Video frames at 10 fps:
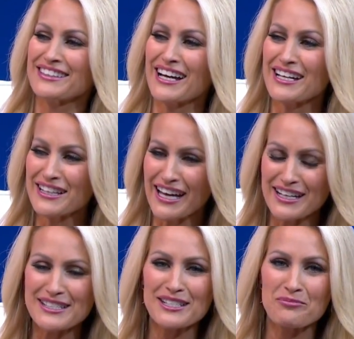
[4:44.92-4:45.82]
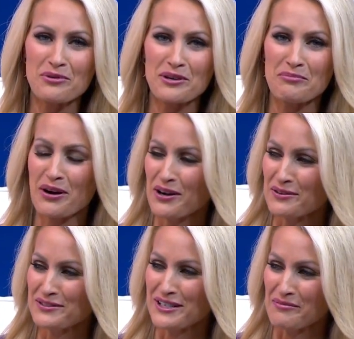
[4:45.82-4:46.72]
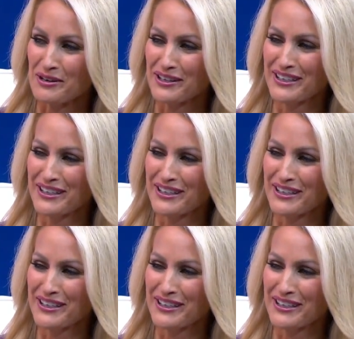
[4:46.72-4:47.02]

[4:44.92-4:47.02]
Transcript: That is an important part of summer.